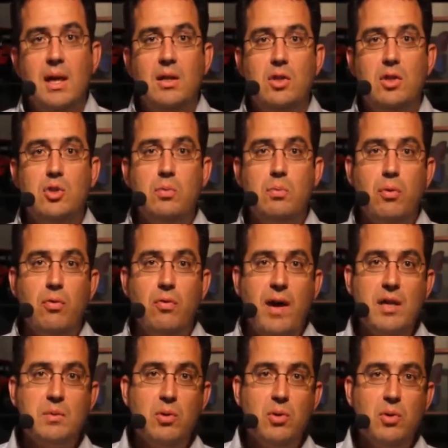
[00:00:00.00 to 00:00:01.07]
The
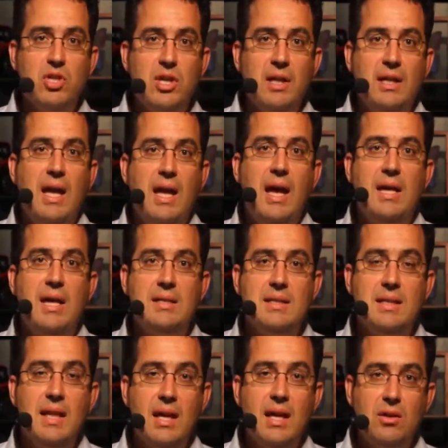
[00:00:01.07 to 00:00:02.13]
supervised project has
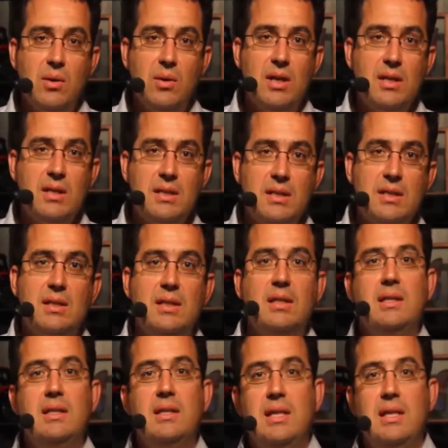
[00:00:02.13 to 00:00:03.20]
9 credits.
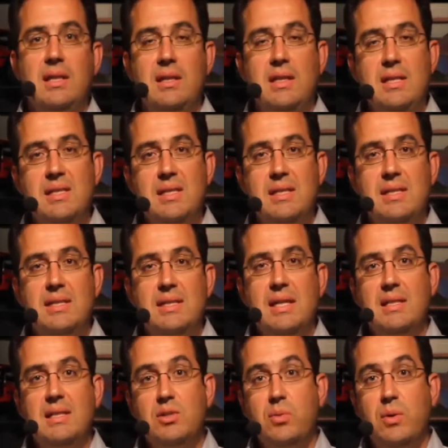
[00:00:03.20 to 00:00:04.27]
The thesis
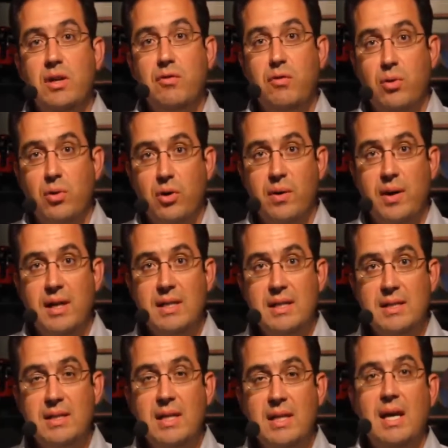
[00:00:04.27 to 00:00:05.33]
is 24
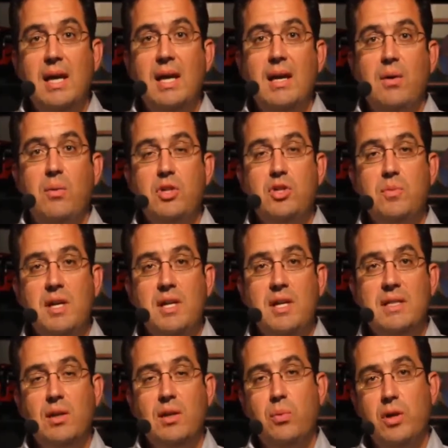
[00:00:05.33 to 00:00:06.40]
credits, which means
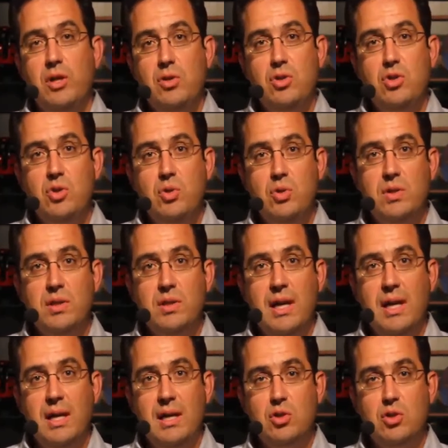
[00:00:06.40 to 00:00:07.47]
that when you choose
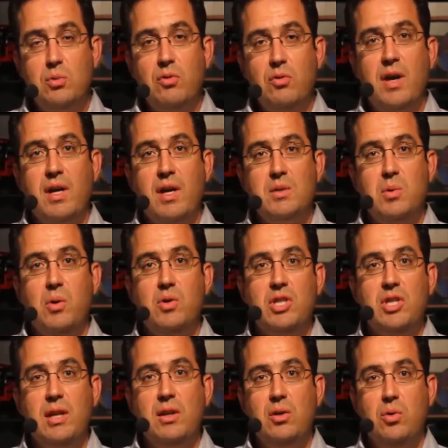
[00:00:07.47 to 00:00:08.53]
a supervised
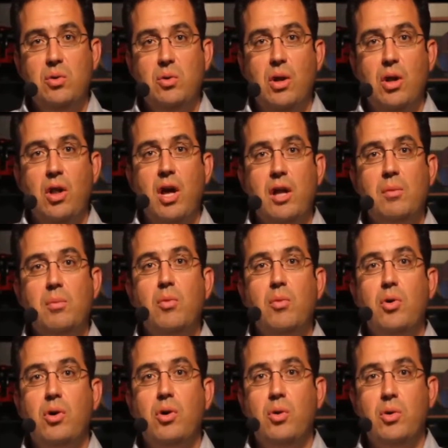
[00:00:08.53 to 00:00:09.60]
project, you do a lot
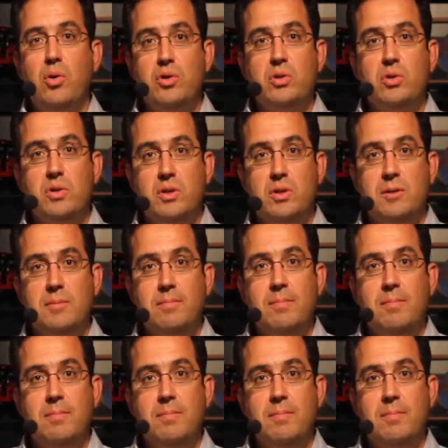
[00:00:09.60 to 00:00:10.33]
more courses.